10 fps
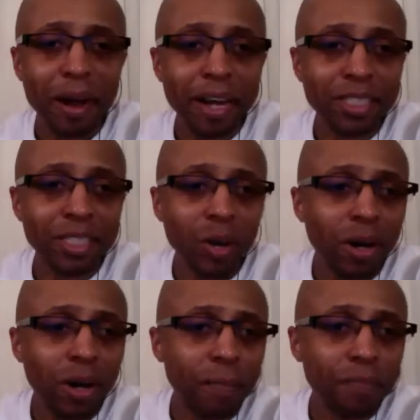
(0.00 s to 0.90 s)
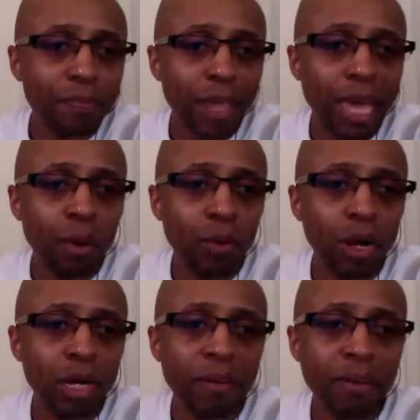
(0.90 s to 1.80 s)
All right, so hey,
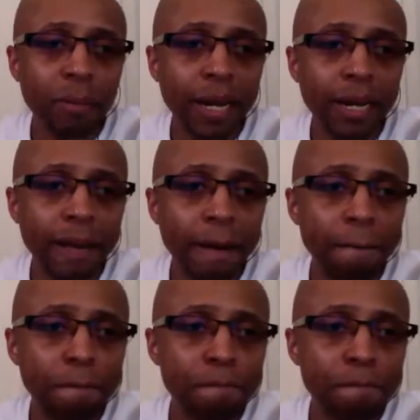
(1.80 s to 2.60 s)
welcome everybody.